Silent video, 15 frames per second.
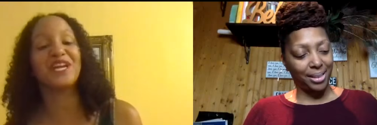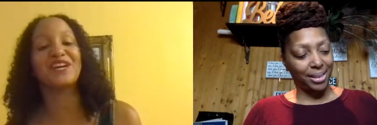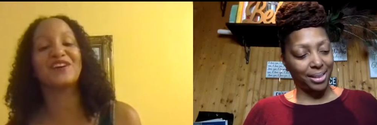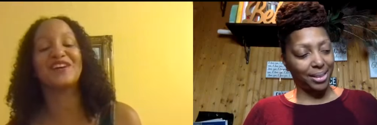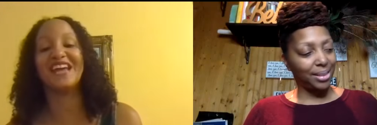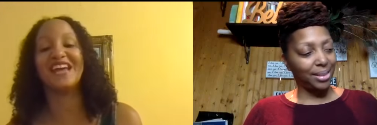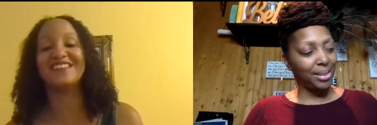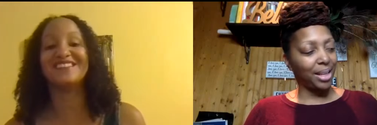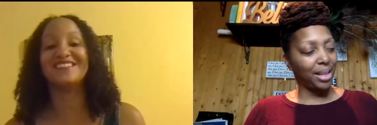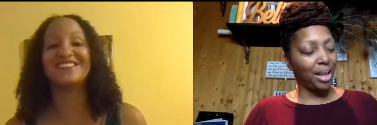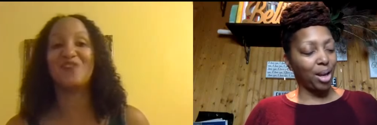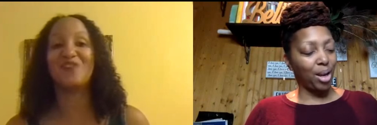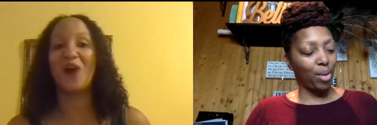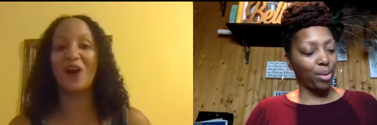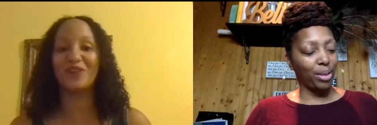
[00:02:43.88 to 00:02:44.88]
Speaker 1: good. And
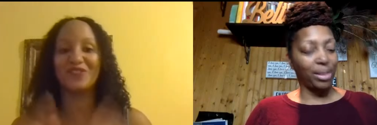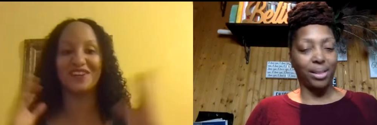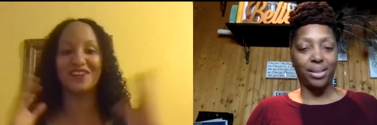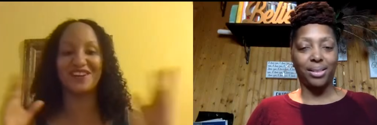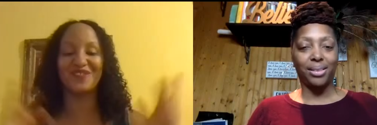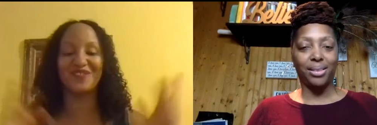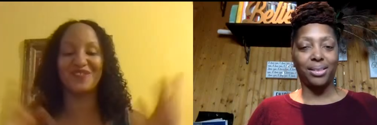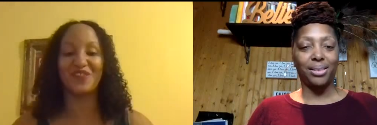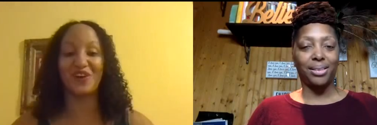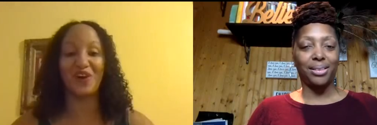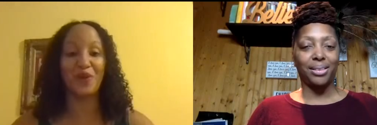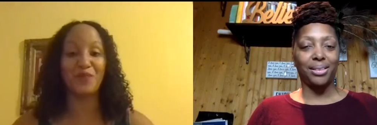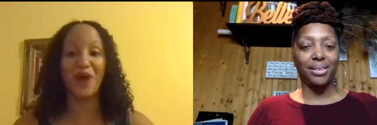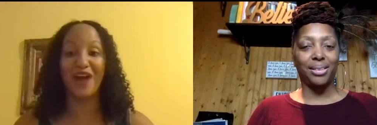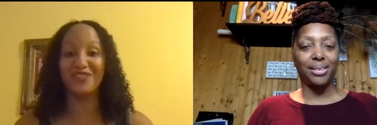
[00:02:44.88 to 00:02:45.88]
wow, the
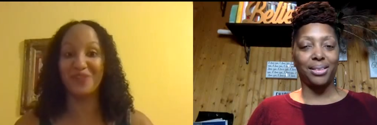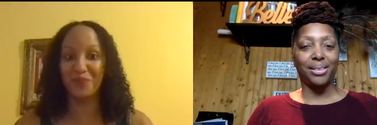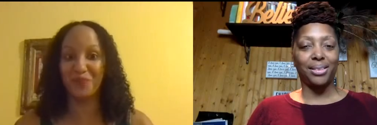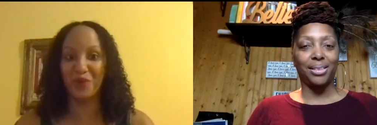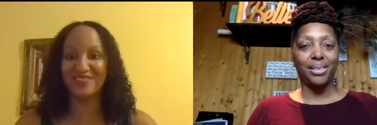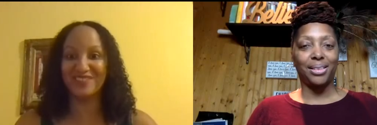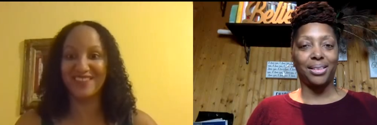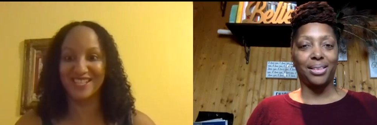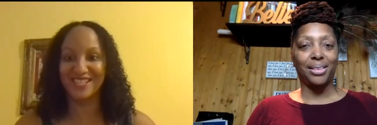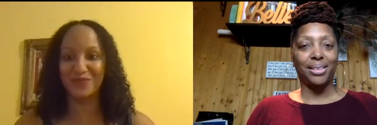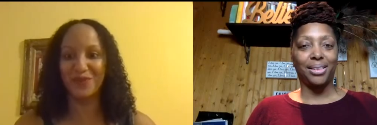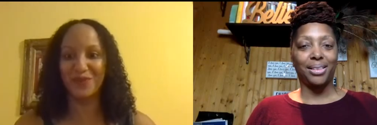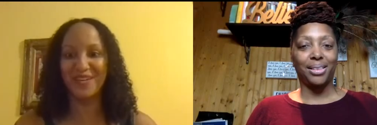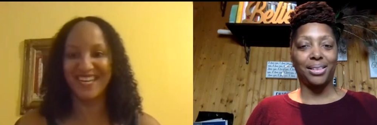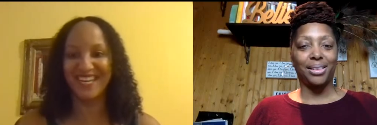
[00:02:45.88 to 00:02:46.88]
about the book, that's
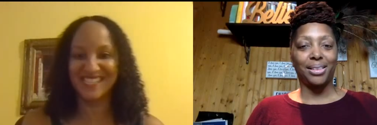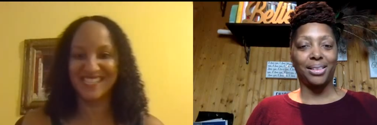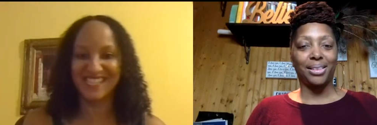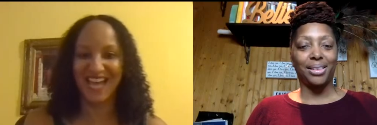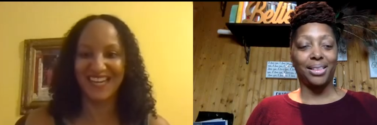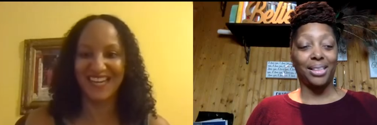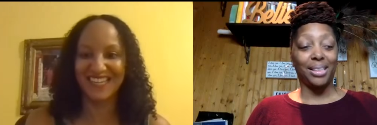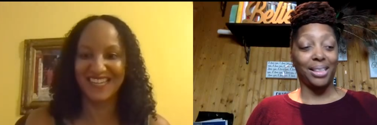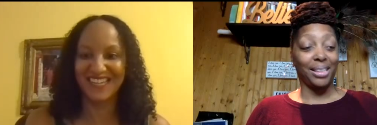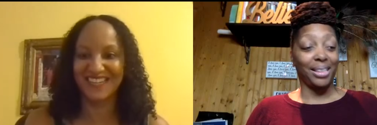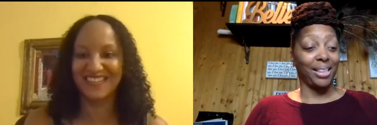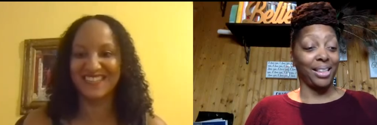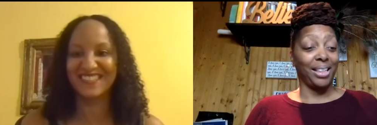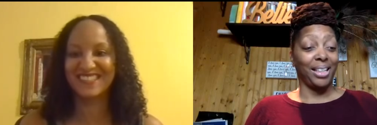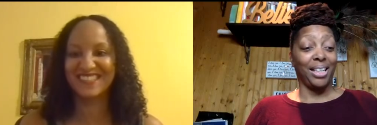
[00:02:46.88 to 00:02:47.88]
pretty
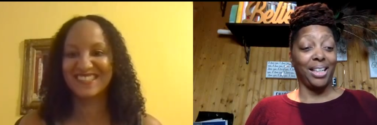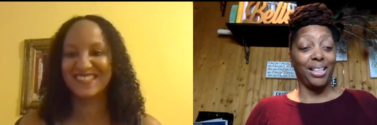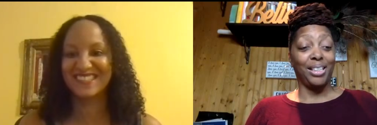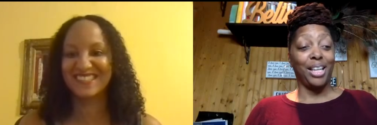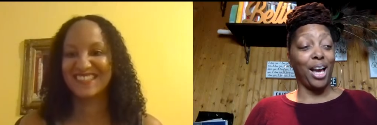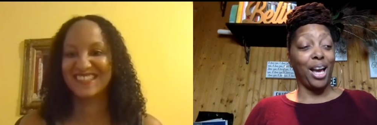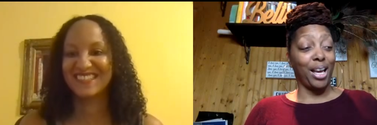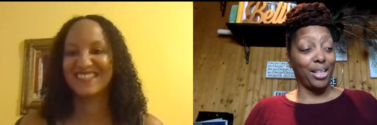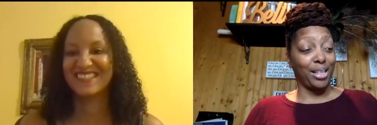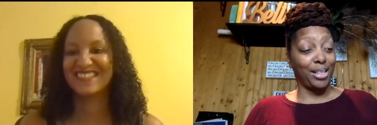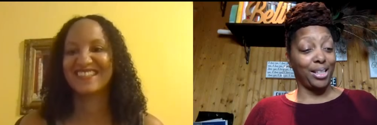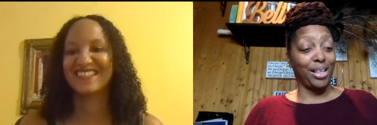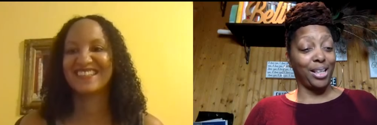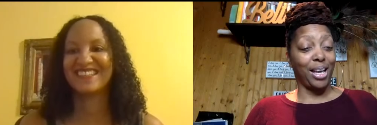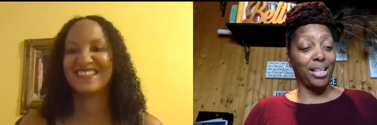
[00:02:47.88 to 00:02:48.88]
exciting.
Speaker 2: Yes,
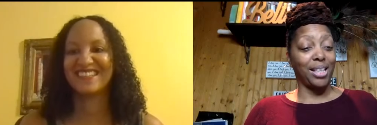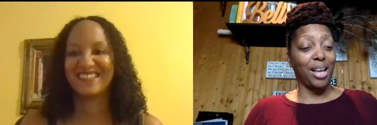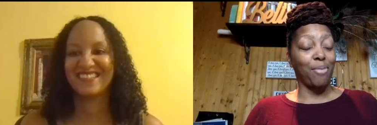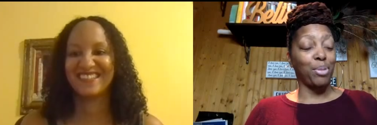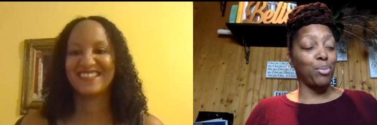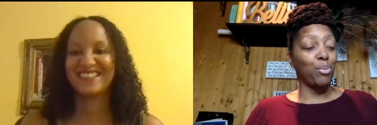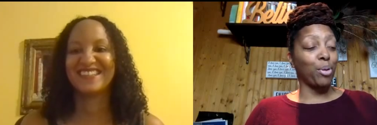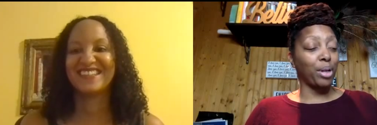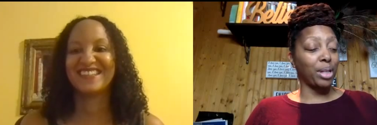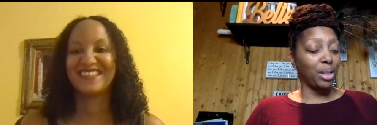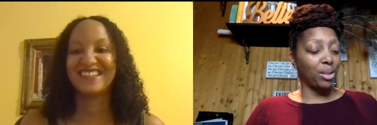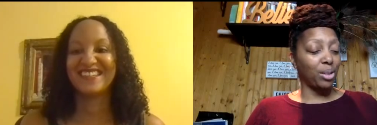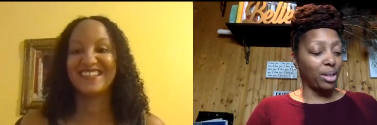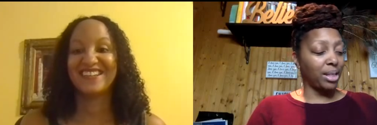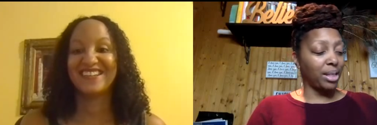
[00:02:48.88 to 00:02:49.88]
Yes, I've been
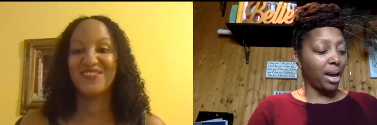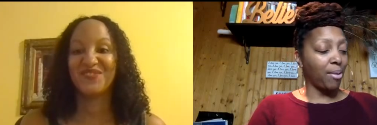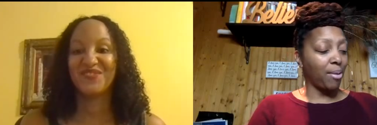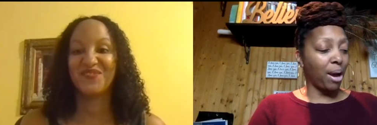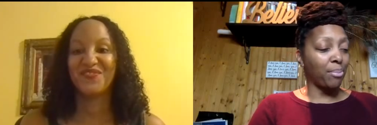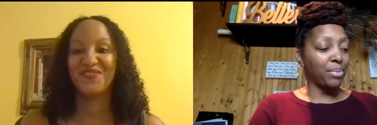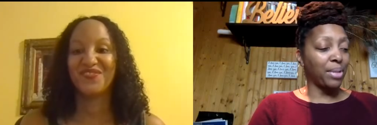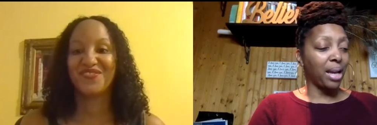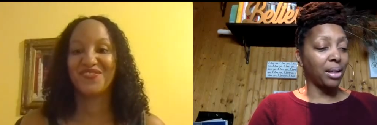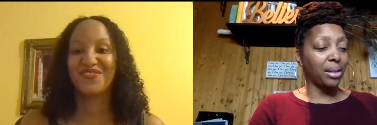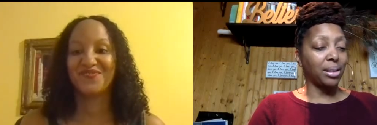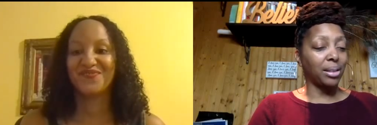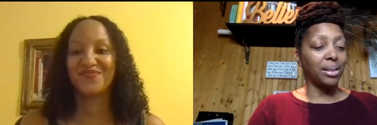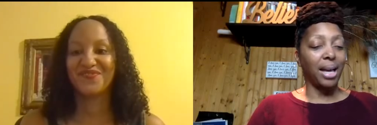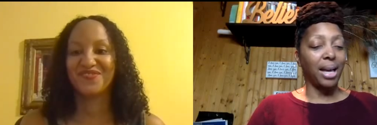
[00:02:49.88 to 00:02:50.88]
working on it. I, am not
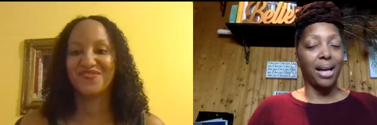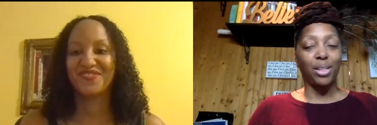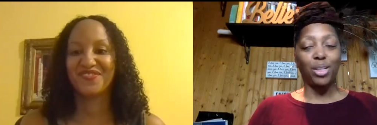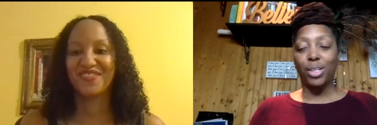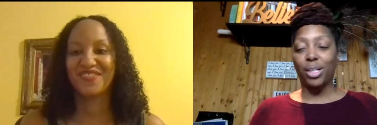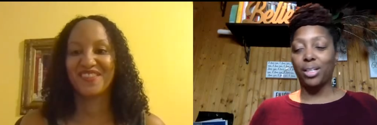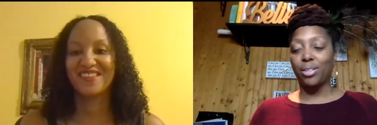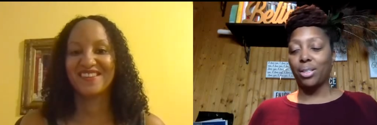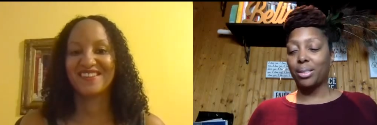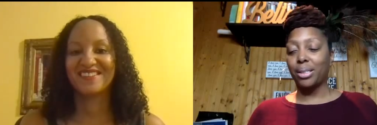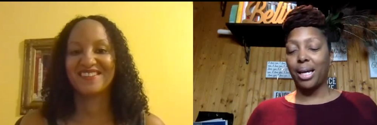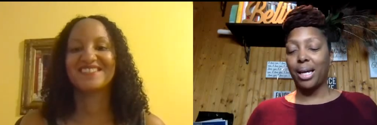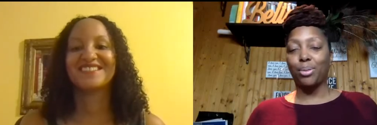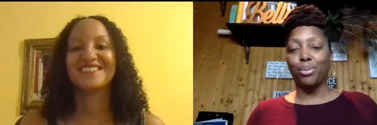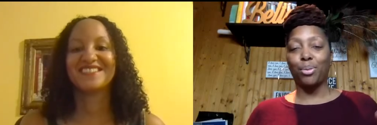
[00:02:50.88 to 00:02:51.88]
going to lie, I changed the
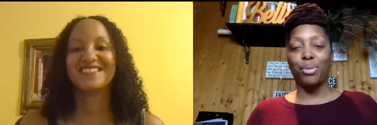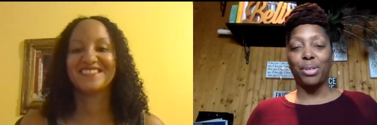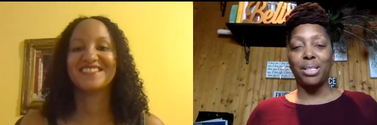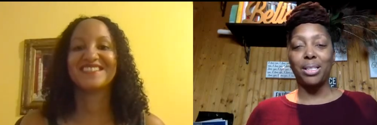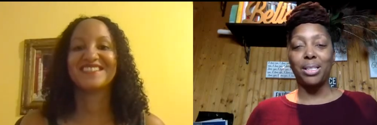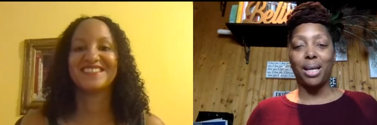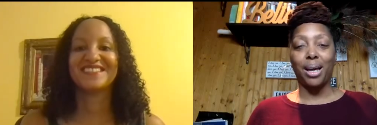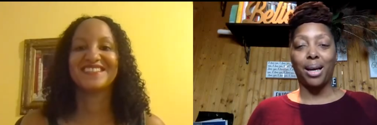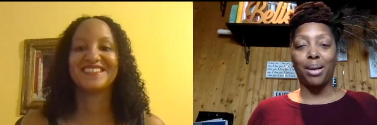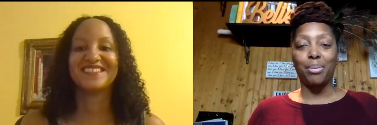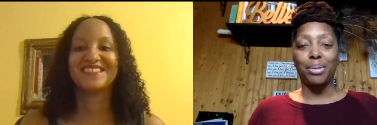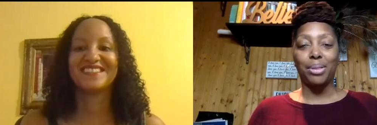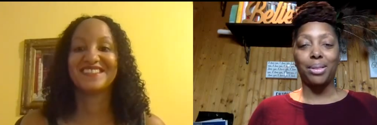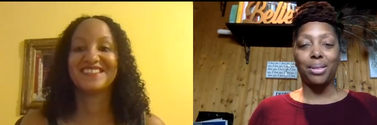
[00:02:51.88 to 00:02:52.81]
title three times.